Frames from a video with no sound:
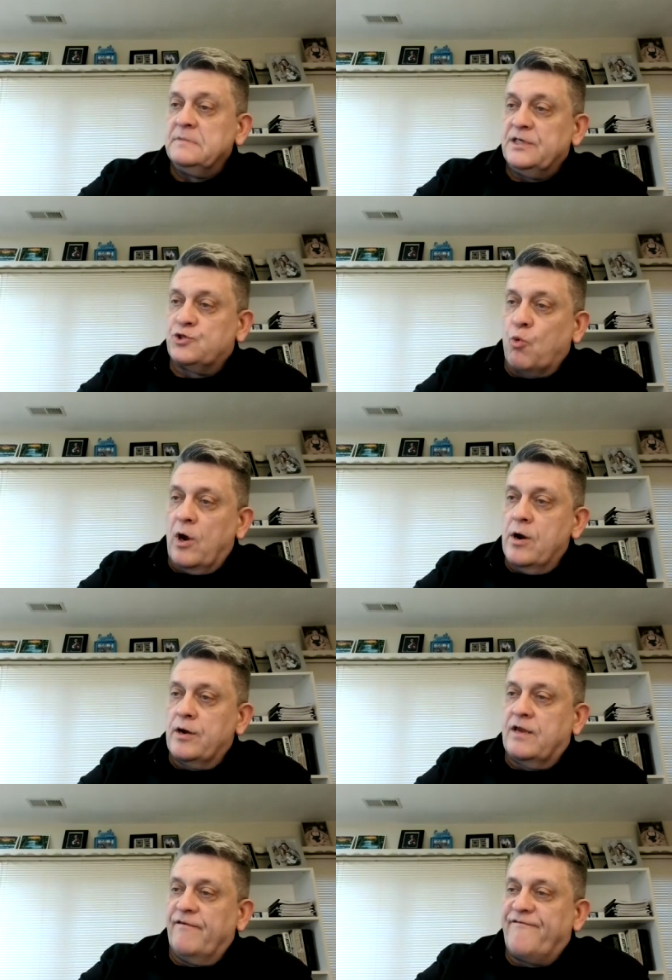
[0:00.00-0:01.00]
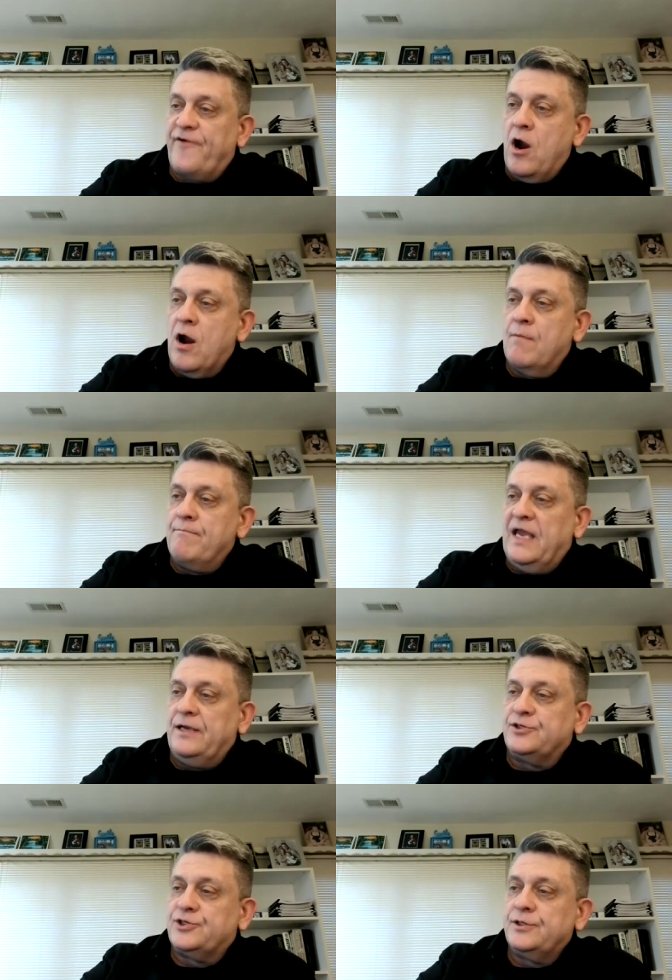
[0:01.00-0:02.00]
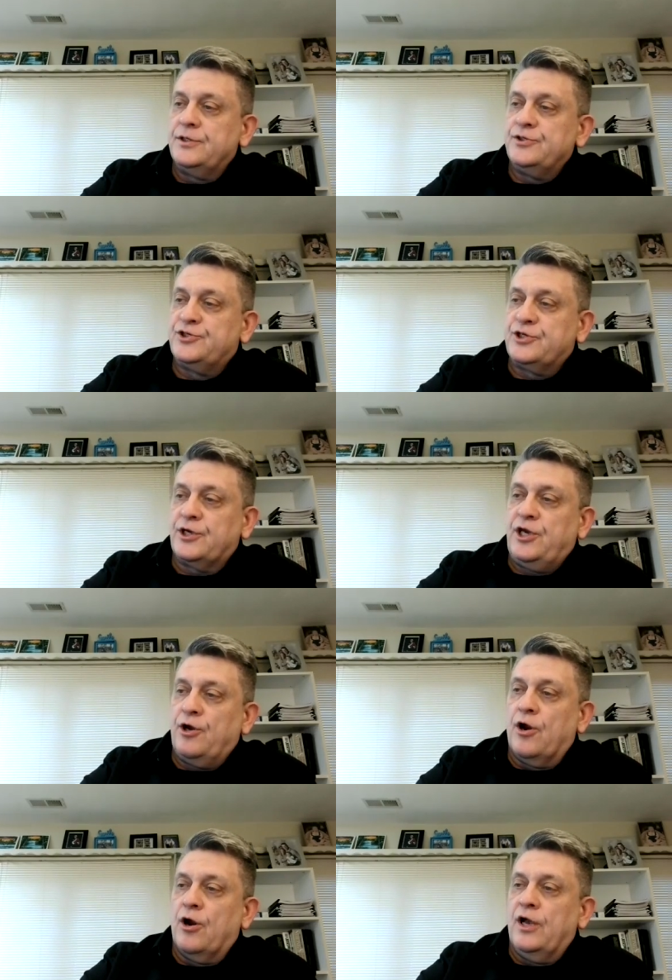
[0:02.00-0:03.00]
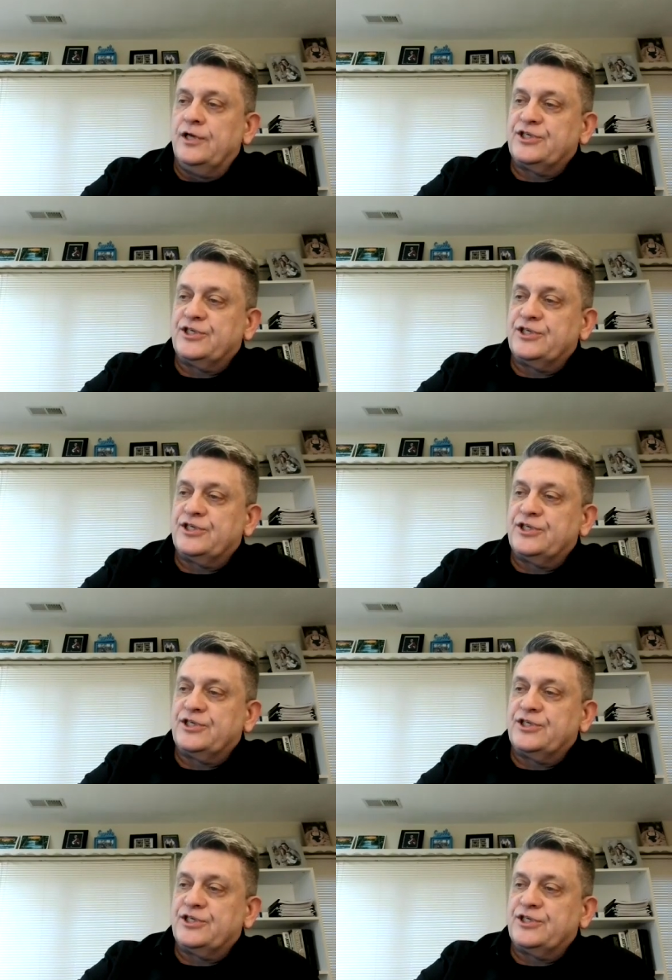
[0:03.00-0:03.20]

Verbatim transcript: This word confirm means secure,